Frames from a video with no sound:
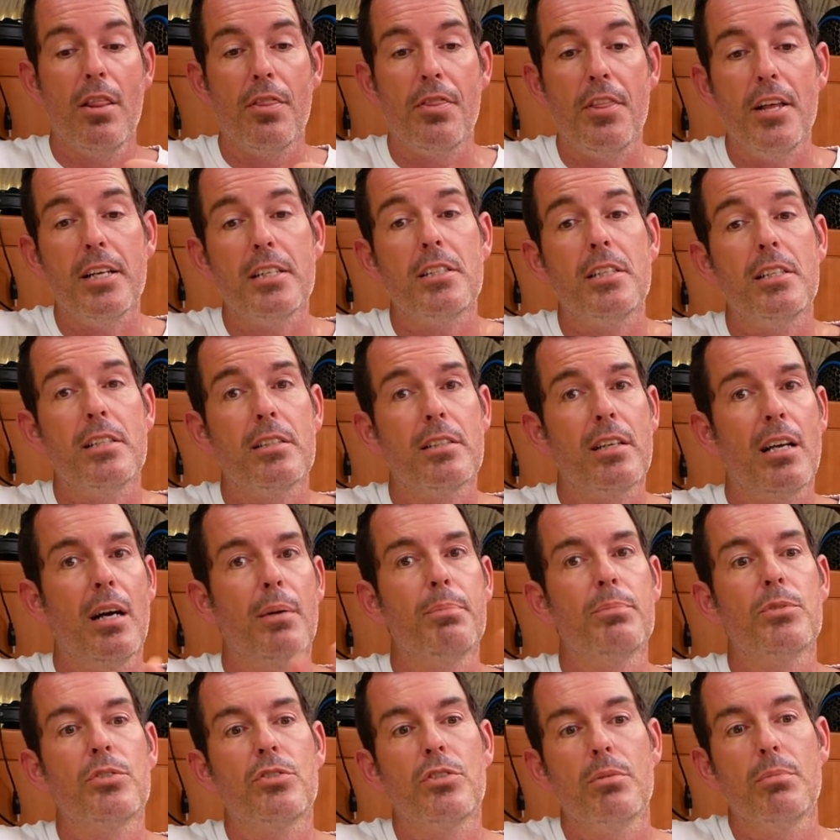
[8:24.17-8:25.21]
This
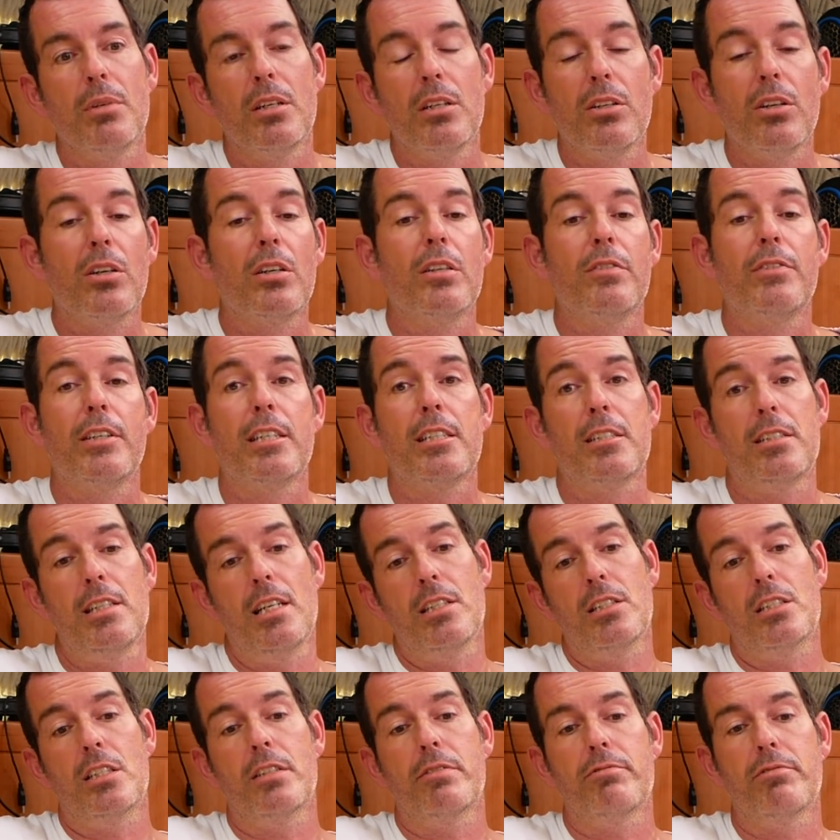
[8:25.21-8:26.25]
comes from a lot of
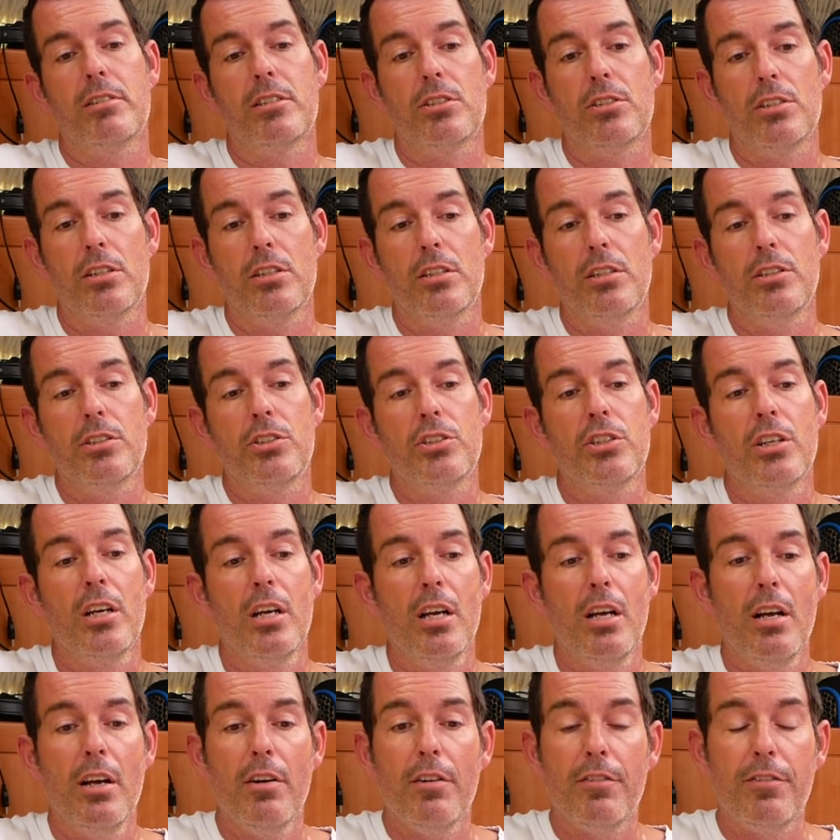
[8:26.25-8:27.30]
extensive research.
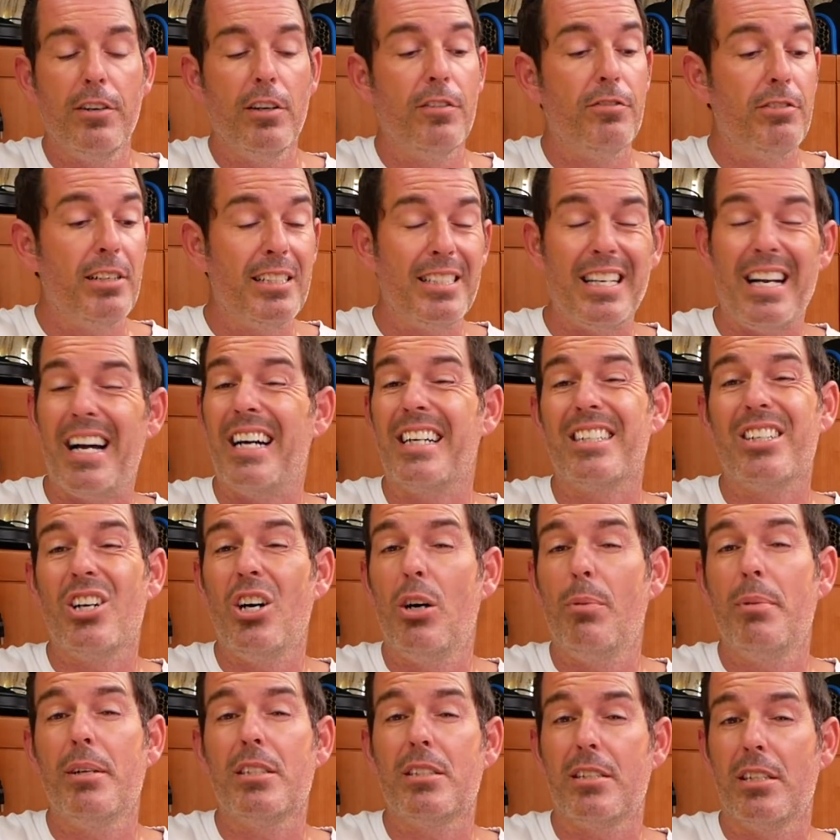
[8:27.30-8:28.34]
Feel free to add
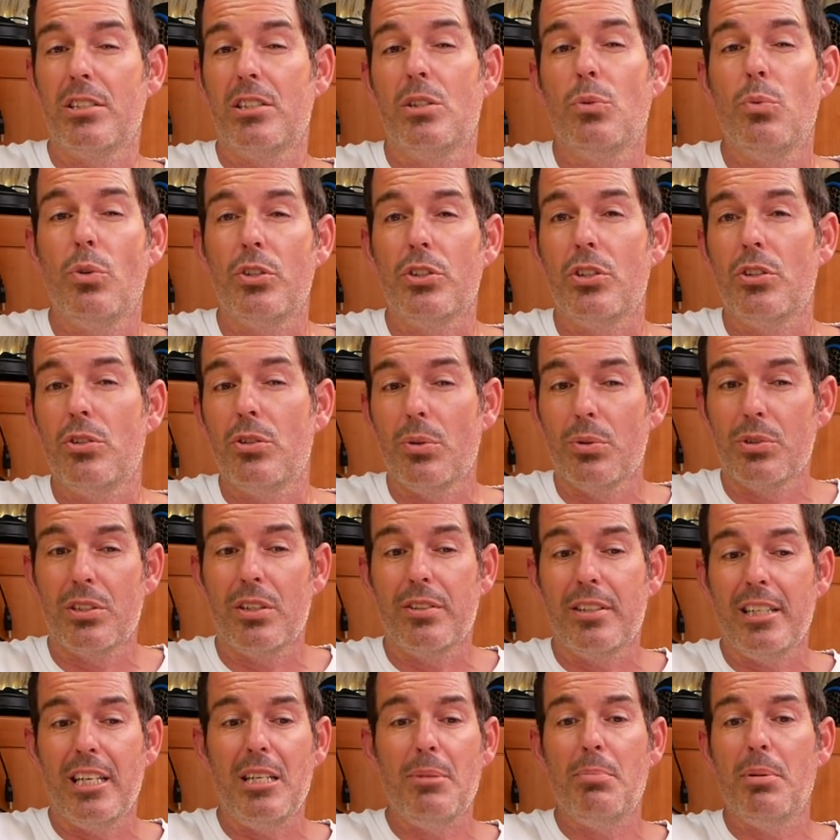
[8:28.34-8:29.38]
comments as to what you'd
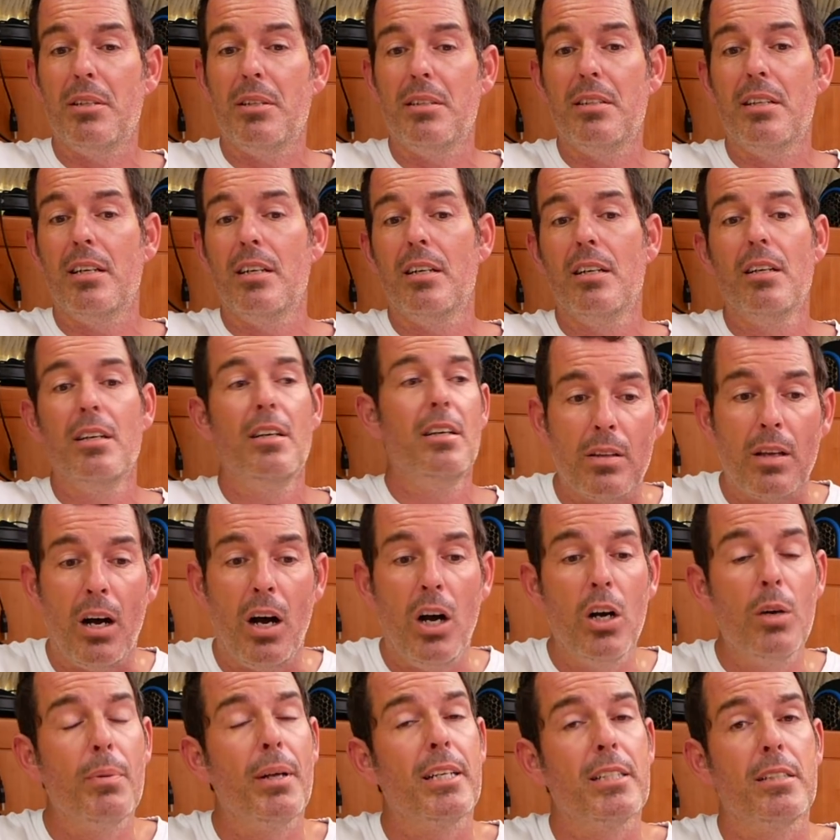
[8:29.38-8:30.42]
also keep in there. I
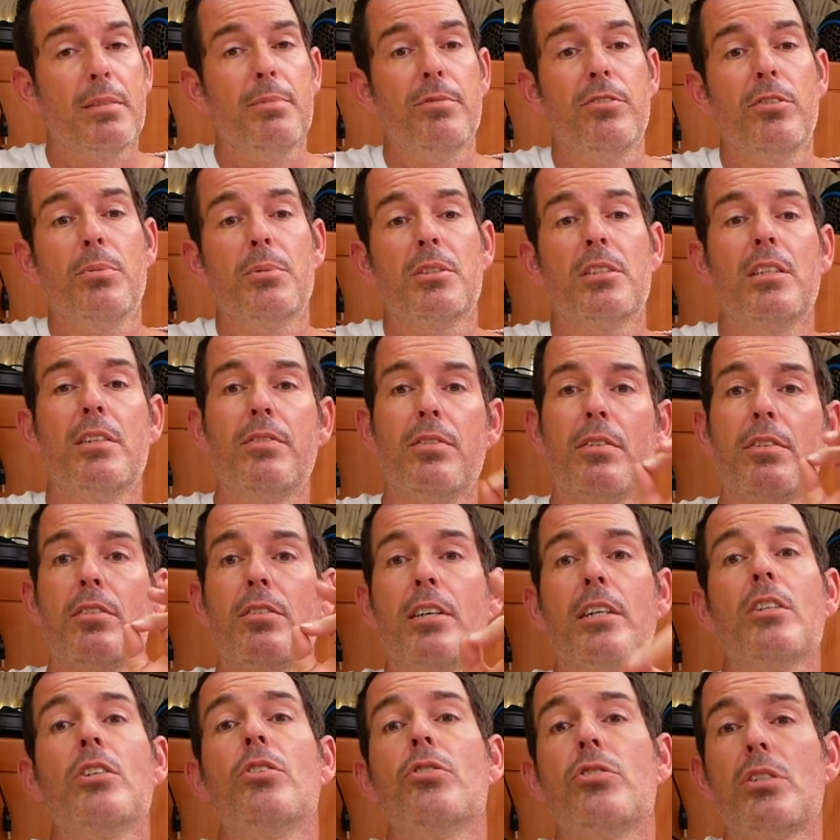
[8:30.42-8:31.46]
hope that's informative.
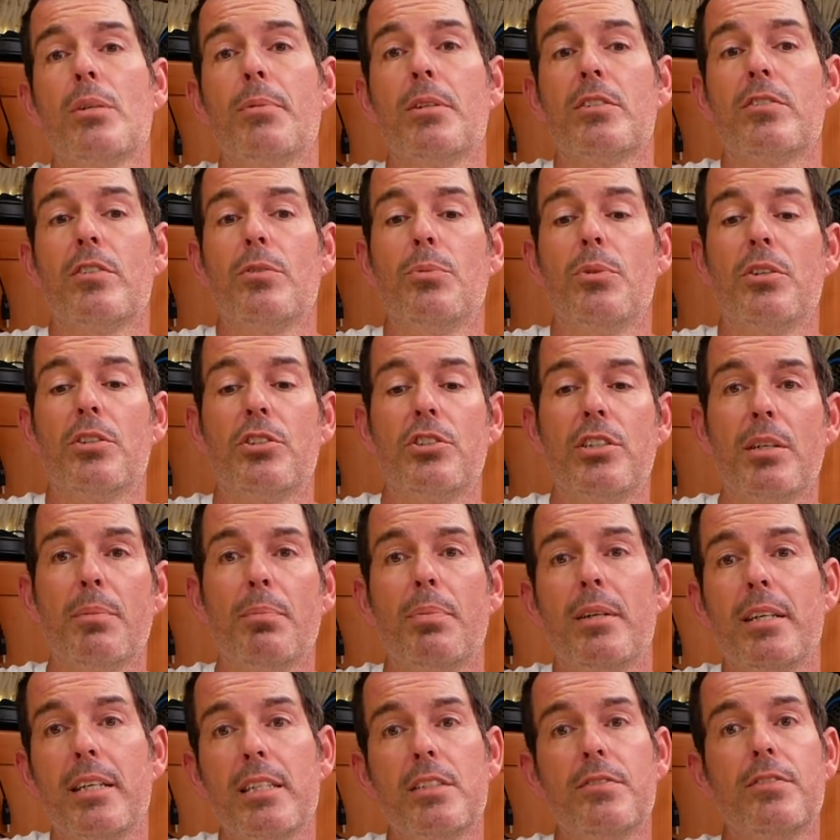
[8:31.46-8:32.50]
Thank you so much for watching.
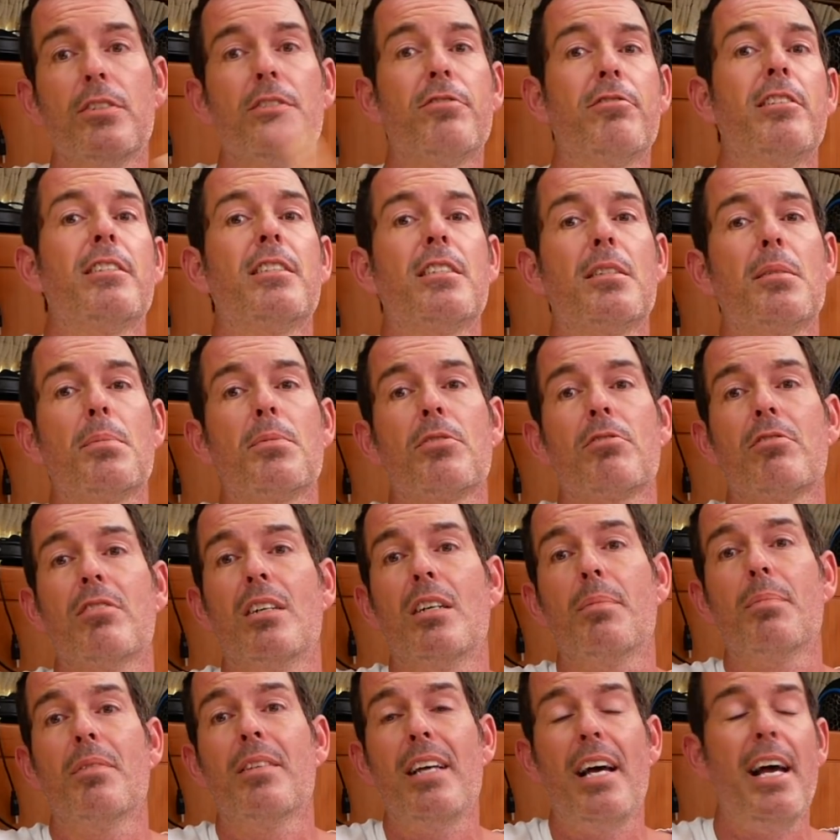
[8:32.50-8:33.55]
Please feel free to
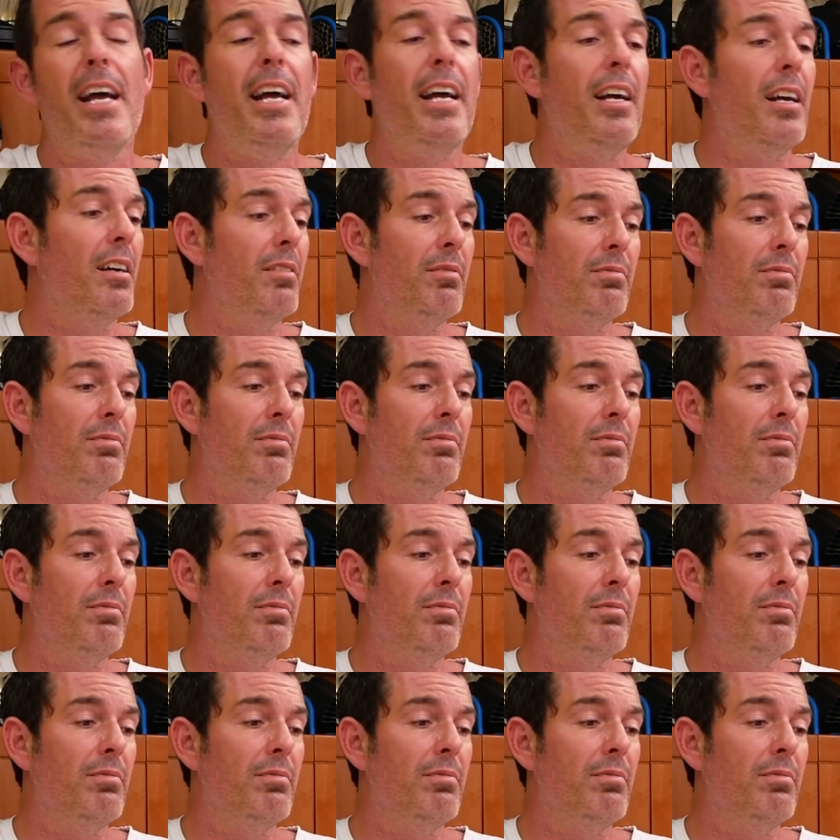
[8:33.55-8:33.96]
subscribe there.